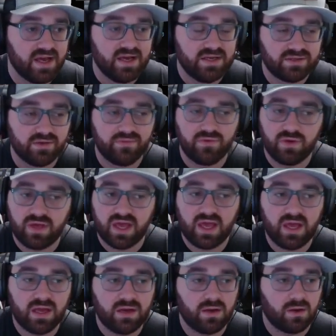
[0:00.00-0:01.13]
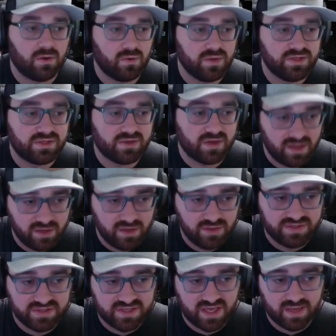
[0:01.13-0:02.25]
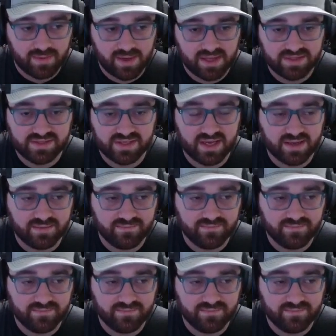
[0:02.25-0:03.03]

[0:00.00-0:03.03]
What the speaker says: So if you can, always try and use the same headset.